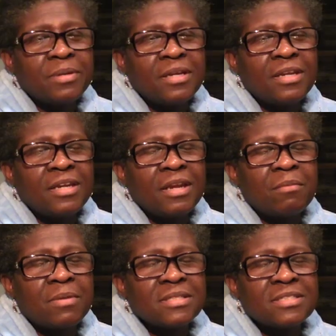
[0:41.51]
sleeping
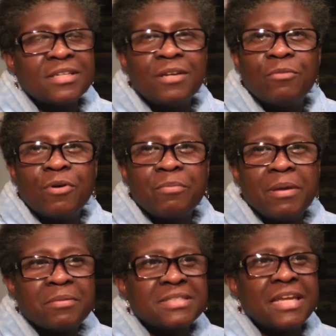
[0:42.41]
and my son woke
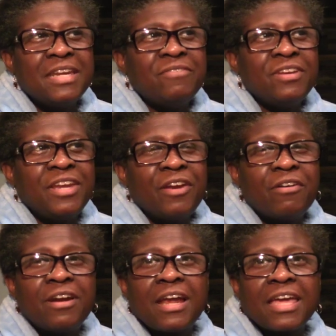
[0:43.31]
me up because I didn't even hear it.